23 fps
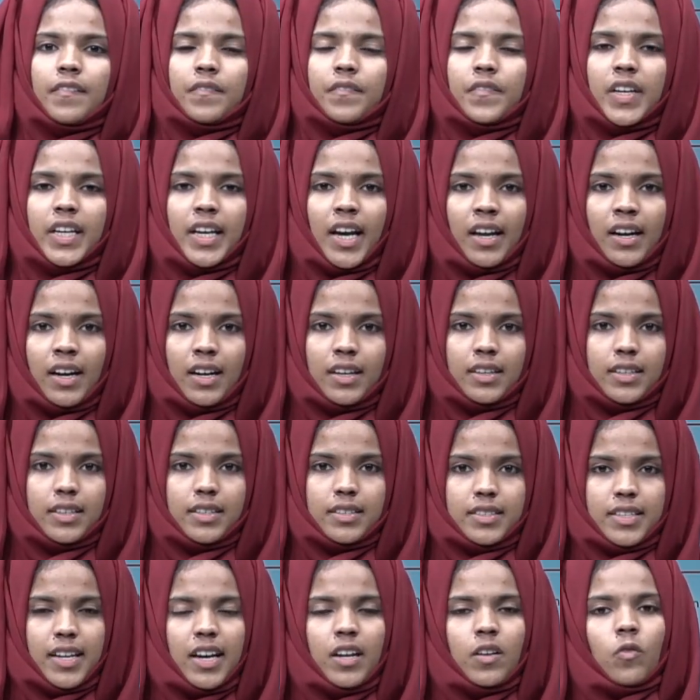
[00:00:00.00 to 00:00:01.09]
We can
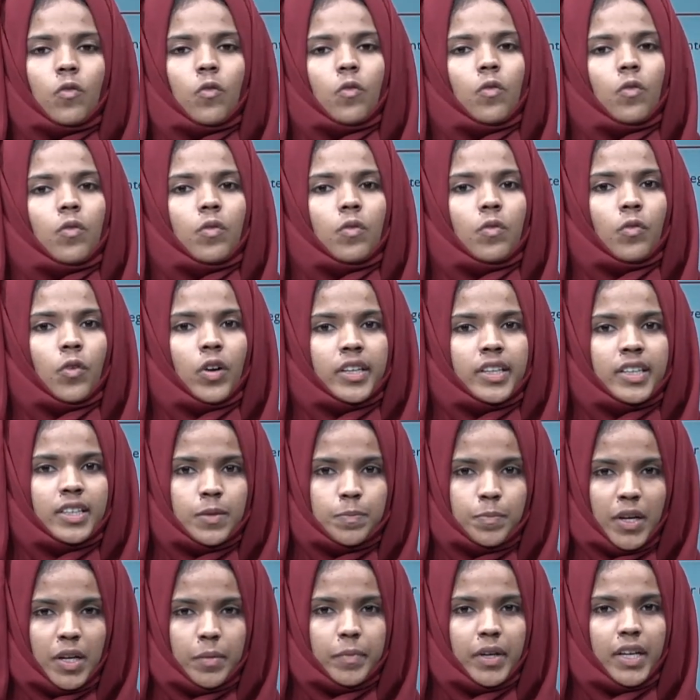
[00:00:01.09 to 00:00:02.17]
understand what is
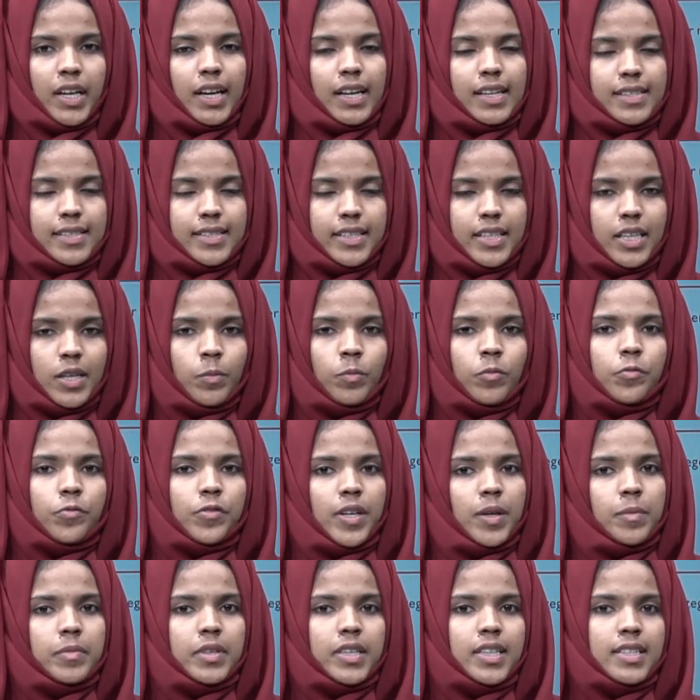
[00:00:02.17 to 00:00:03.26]
meant by LCM
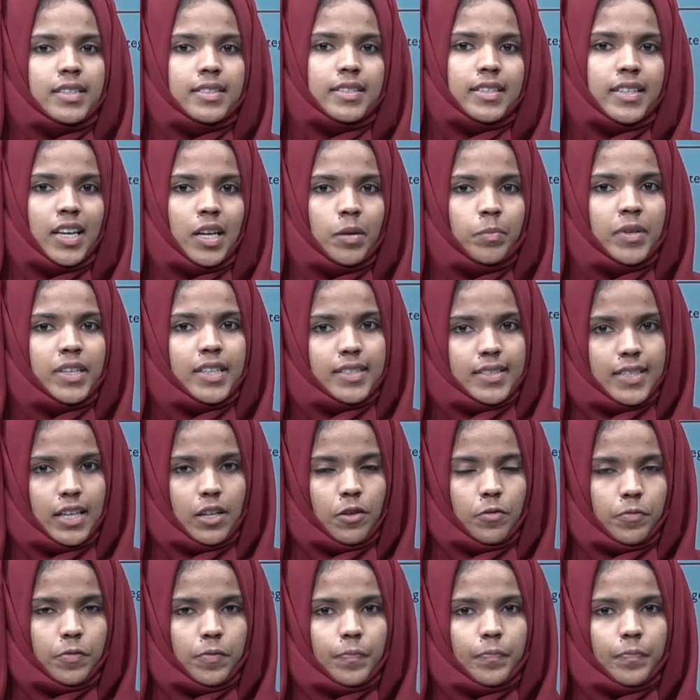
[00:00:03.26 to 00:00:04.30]
from its name itself.